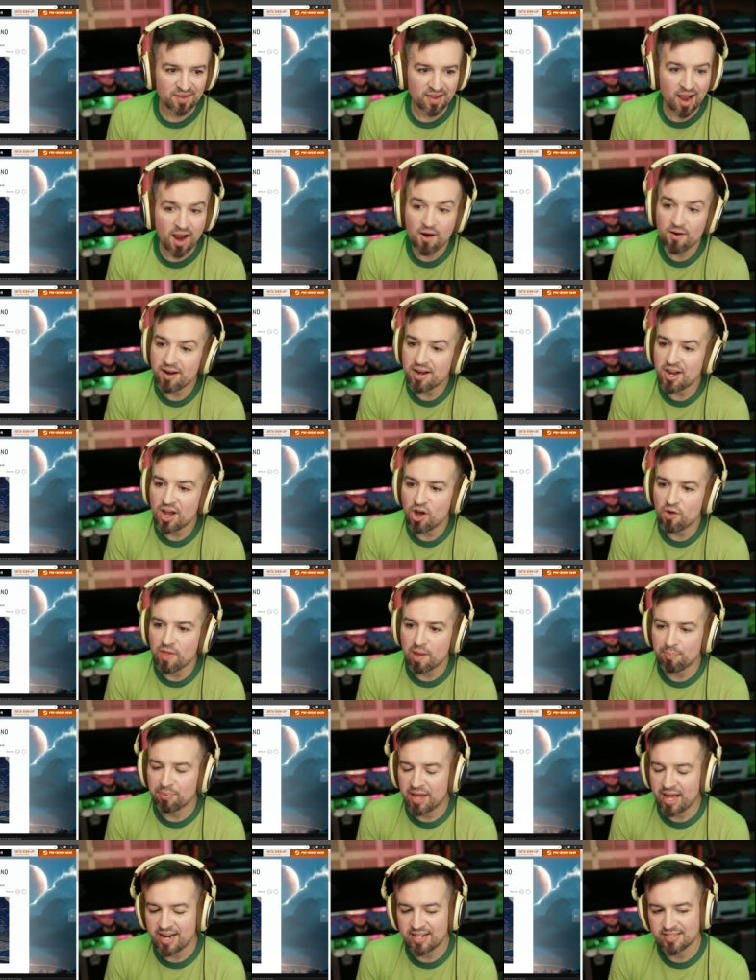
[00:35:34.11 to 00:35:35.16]
I already know
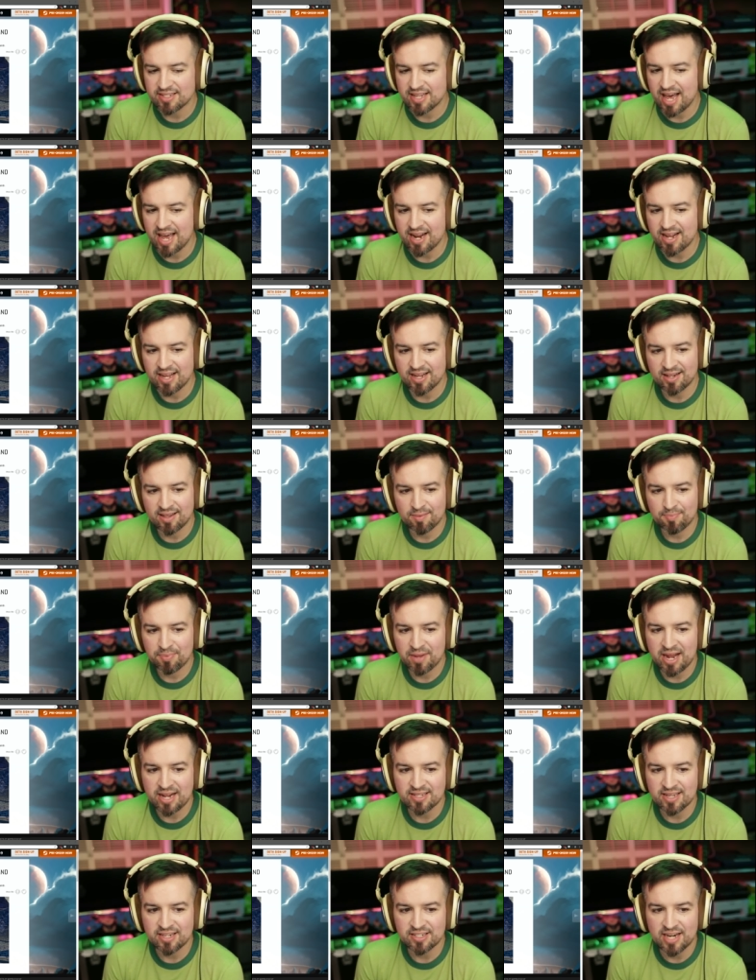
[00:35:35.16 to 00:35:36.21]
that
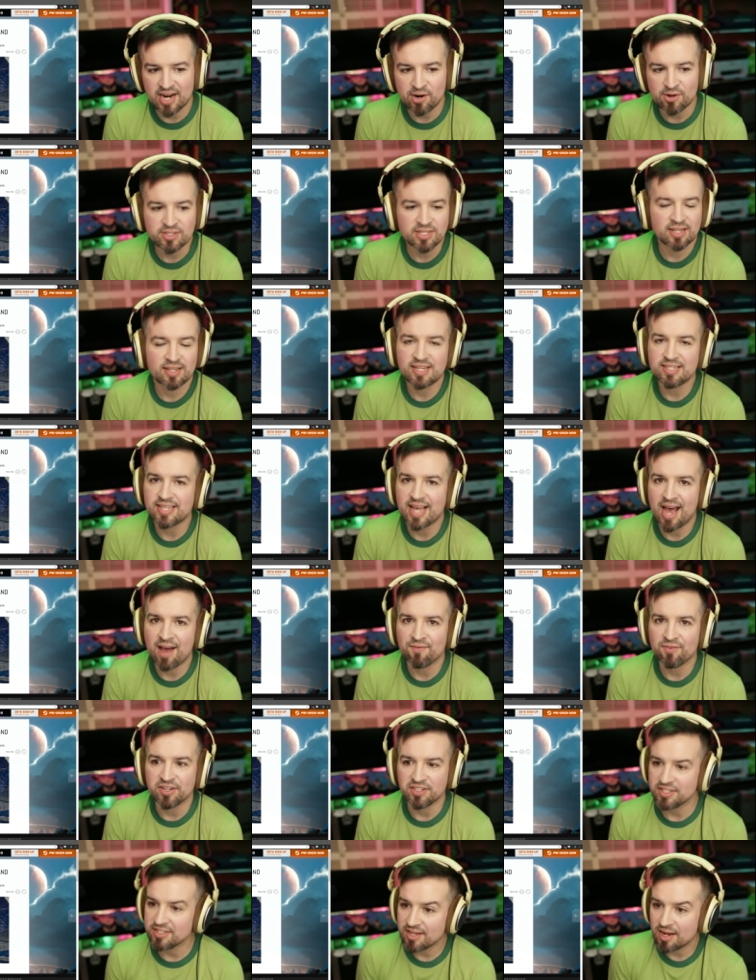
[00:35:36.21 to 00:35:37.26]
PlanetSide in general is at least
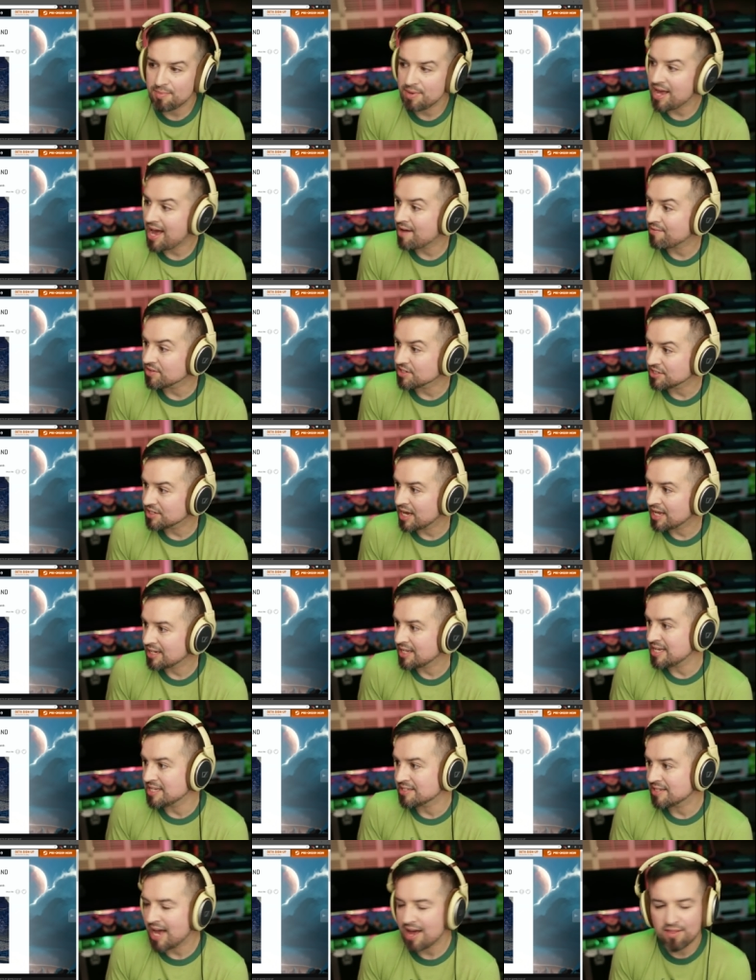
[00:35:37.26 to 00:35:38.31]
average. It's going to be average, at
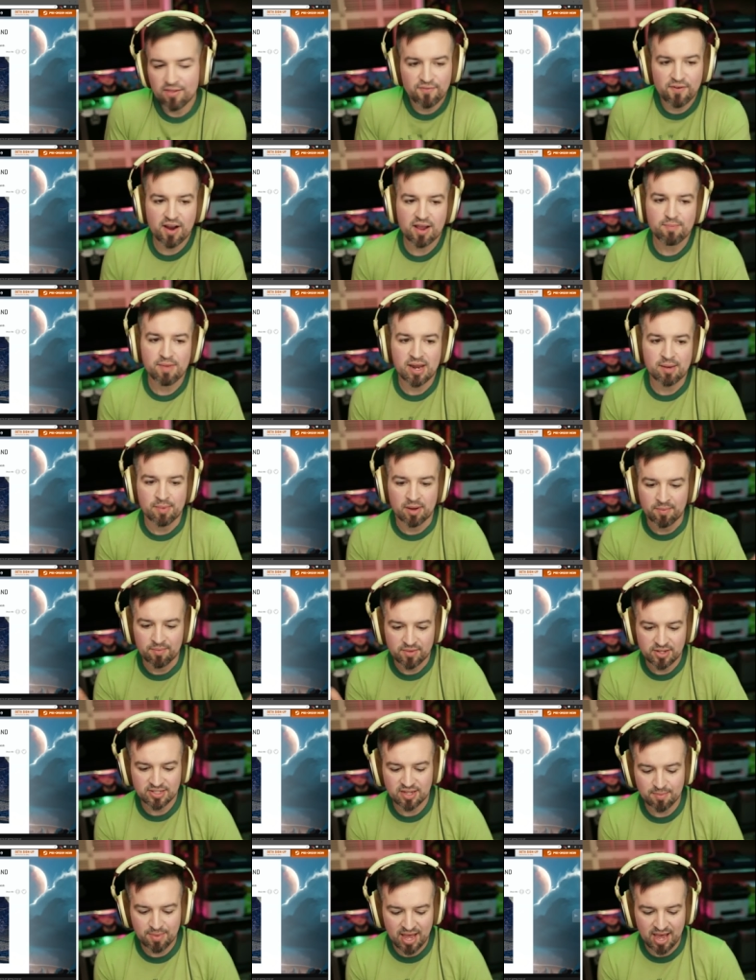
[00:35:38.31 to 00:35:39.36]
least. At the very minimum,
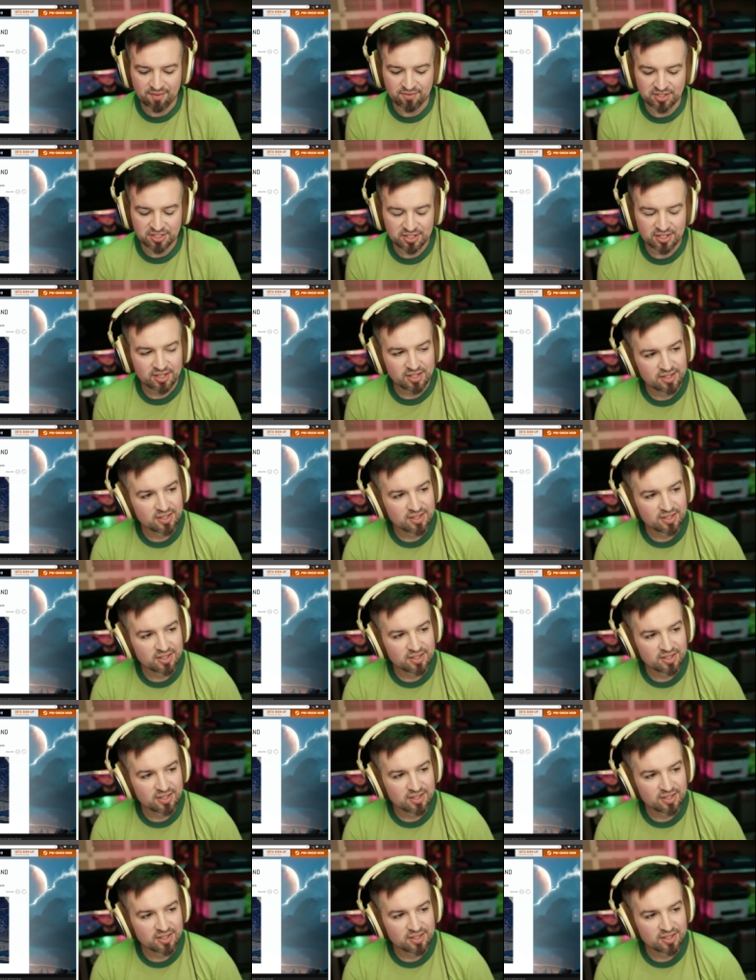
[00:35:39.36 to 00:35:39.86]
it's going to be average.